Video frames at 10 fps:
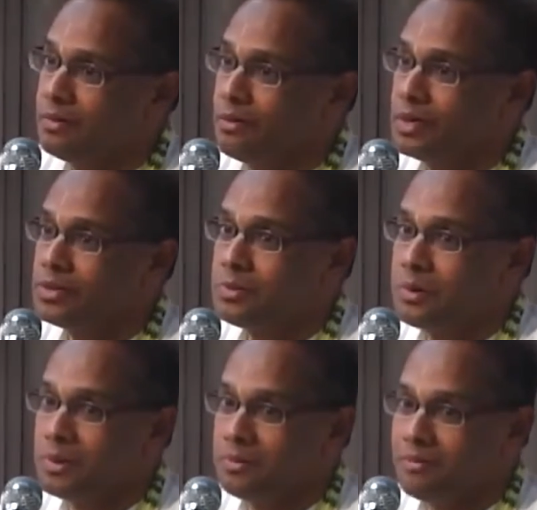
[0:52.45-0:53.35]
What is the
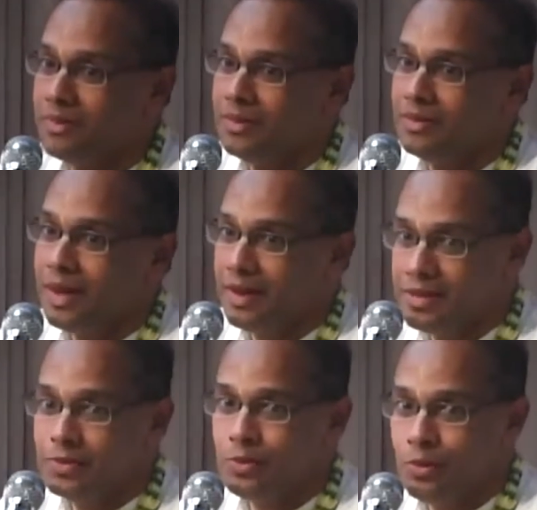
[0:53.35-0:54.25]
problem? At
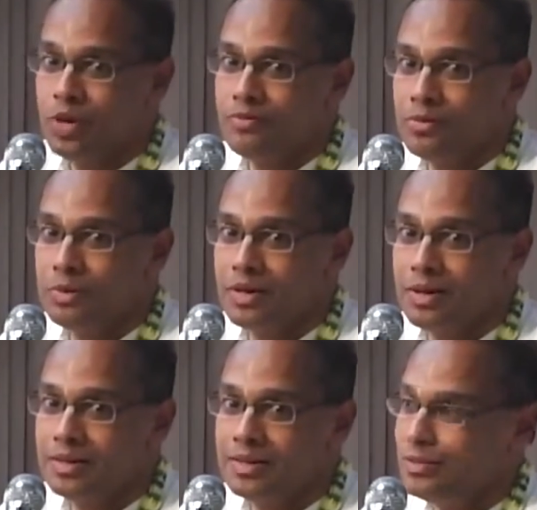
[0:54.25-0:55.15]
least you woke up for
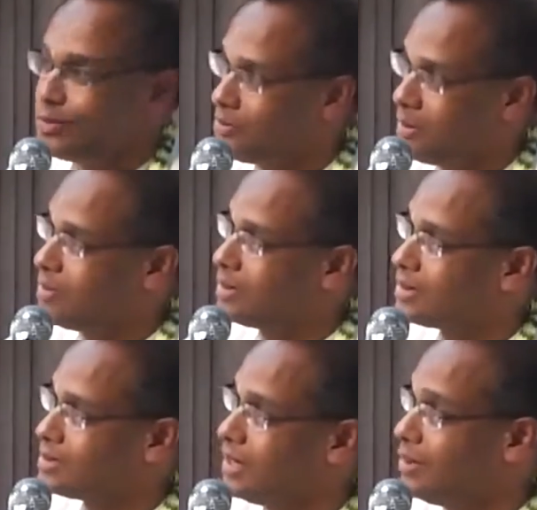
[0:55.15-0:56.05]
Mangalarti, you remember
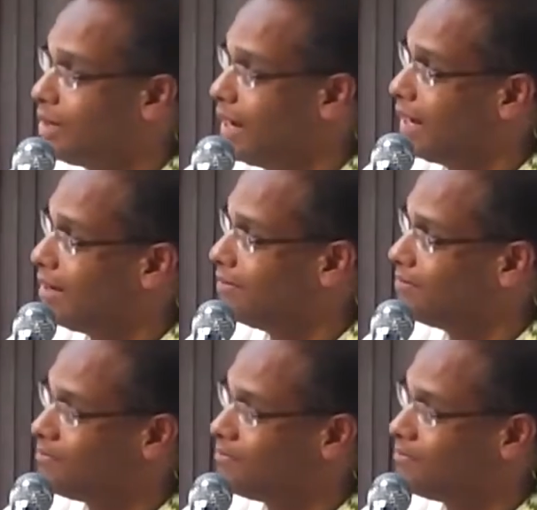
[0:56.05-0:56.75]
Krishna and you die.